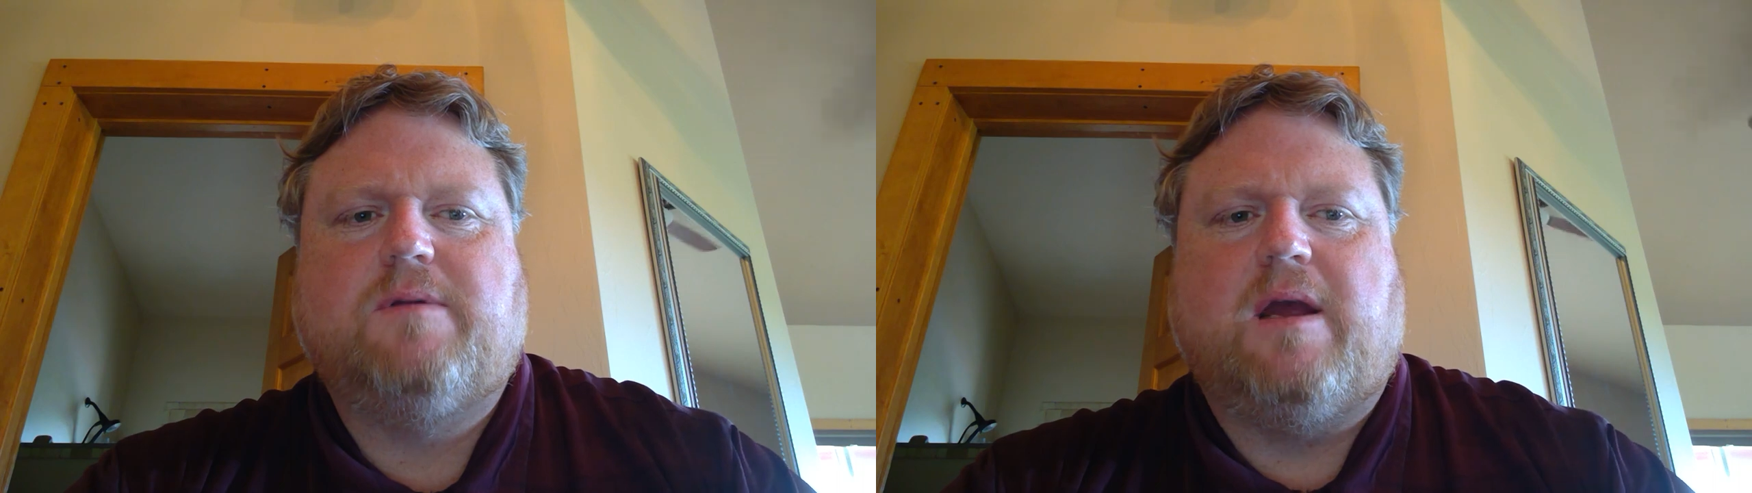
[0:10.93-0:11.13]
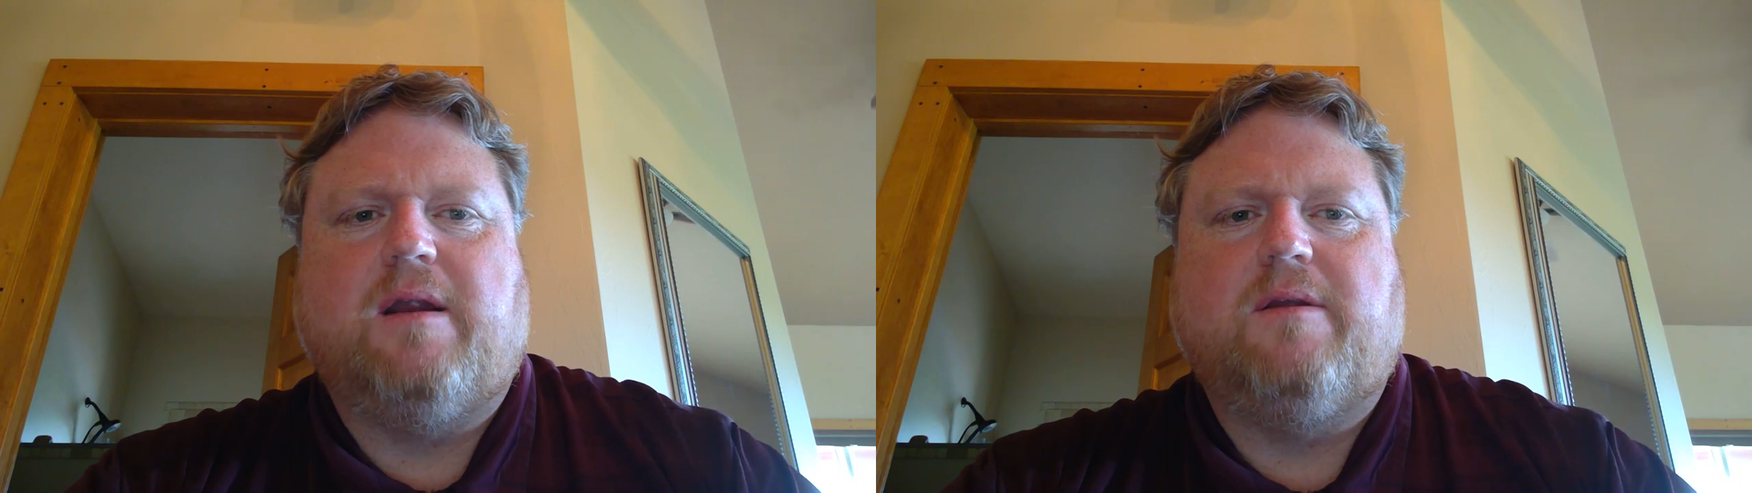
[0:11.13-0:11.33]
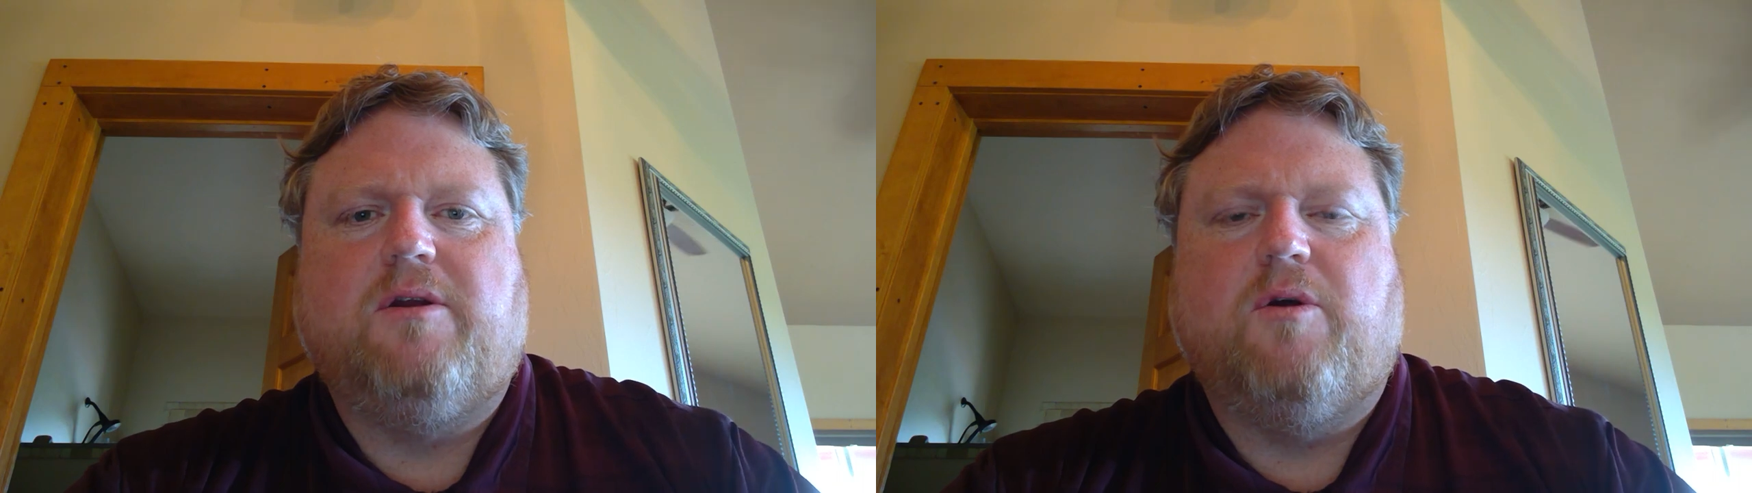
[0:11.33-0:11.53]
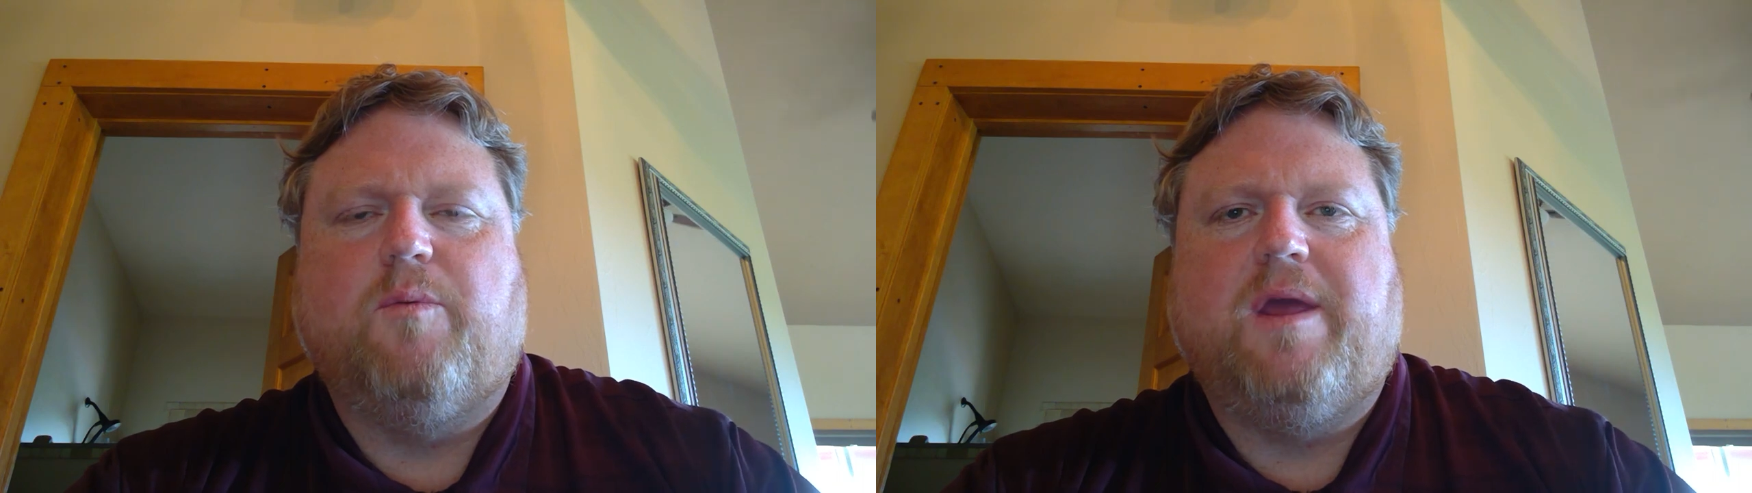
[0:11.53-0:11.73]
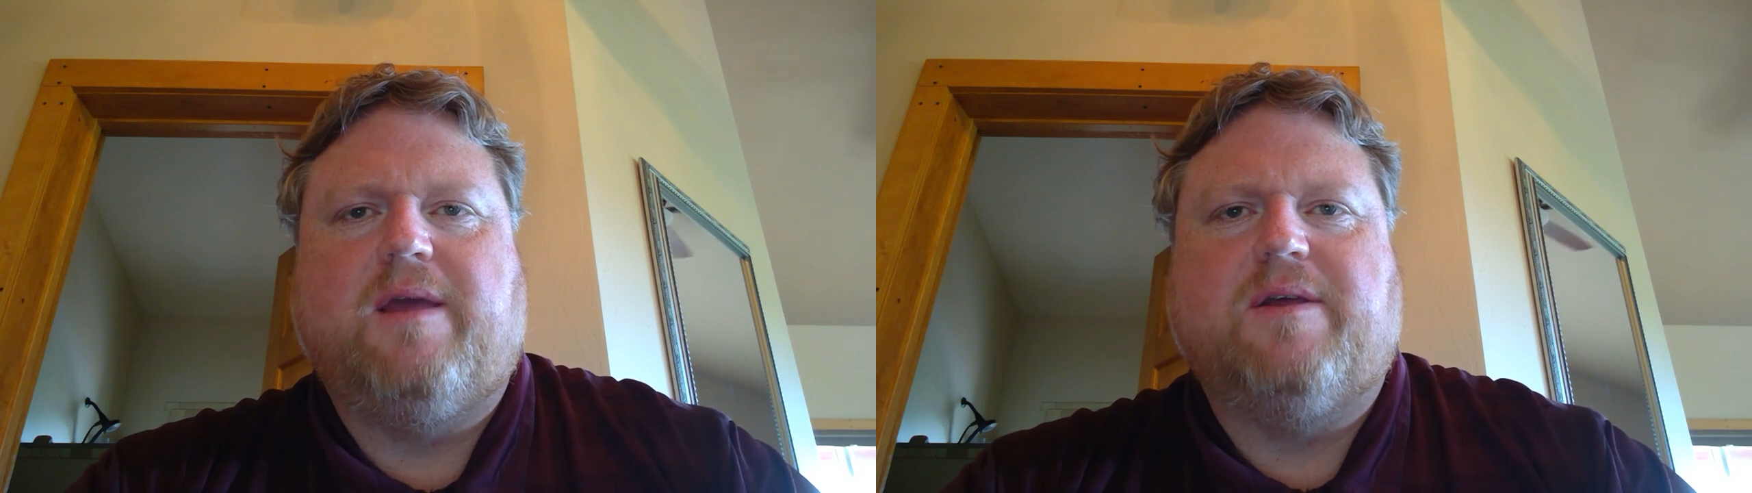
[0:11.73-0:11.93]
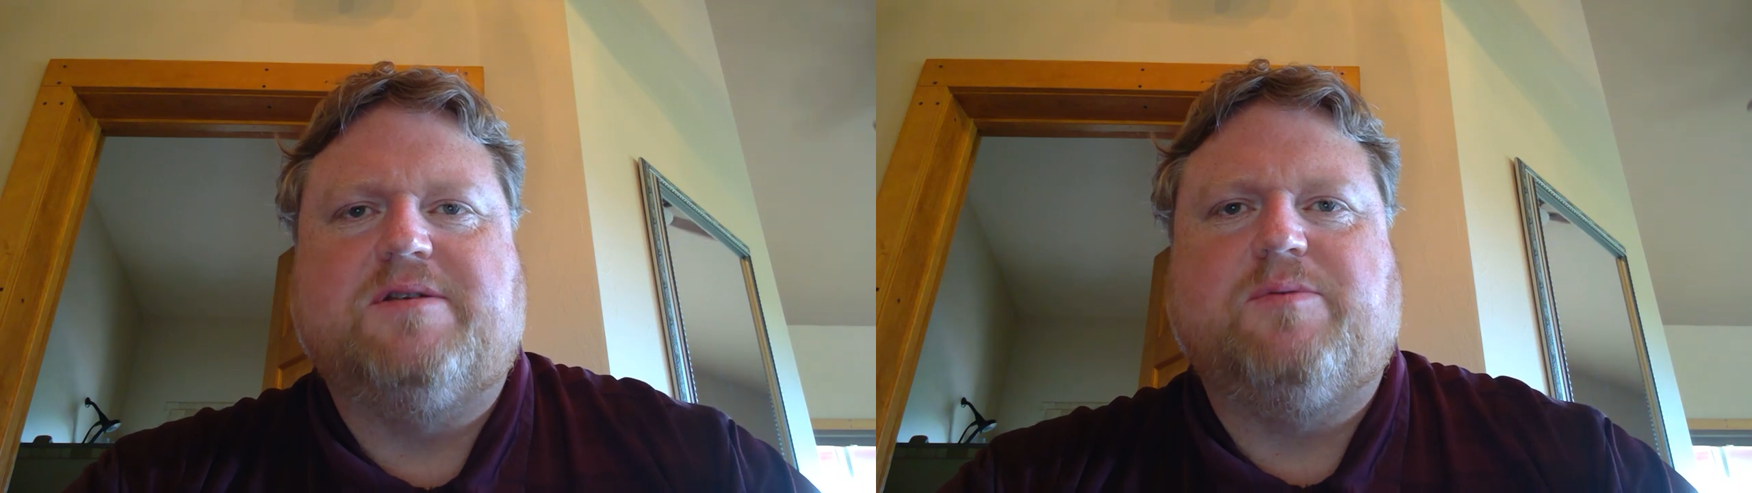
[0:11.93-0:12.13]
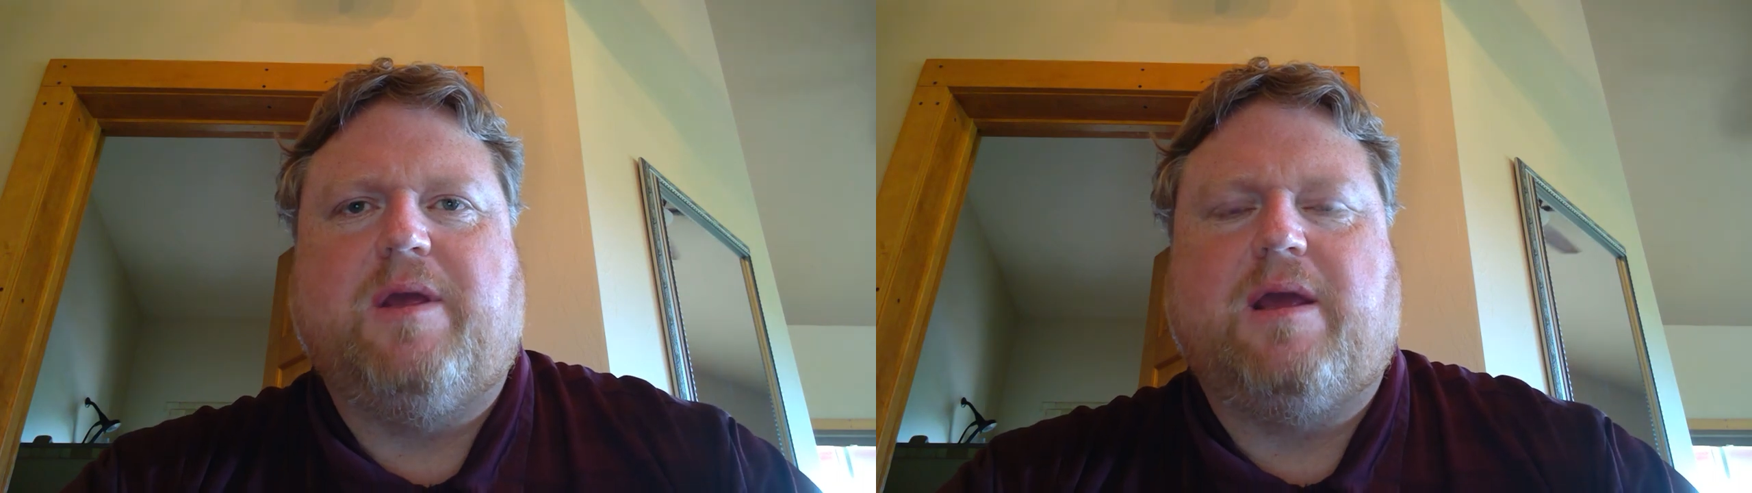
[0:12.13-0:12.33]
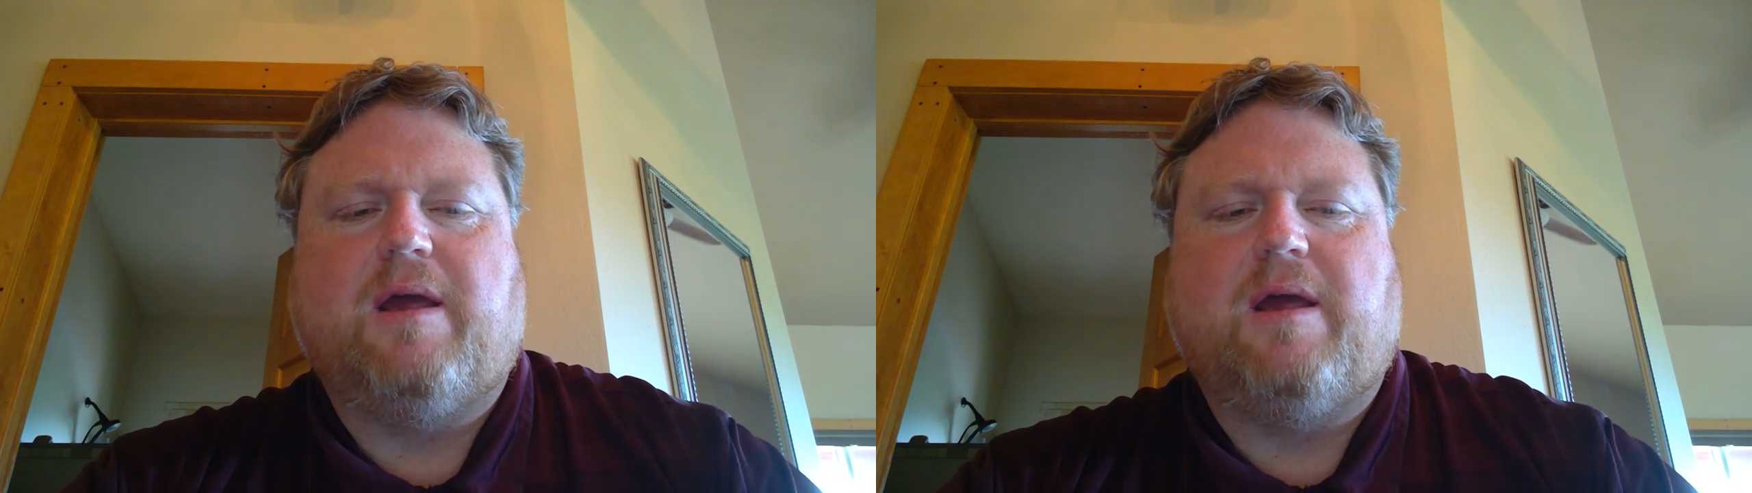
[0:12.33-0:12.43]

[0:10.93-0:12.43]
kind of your week this week.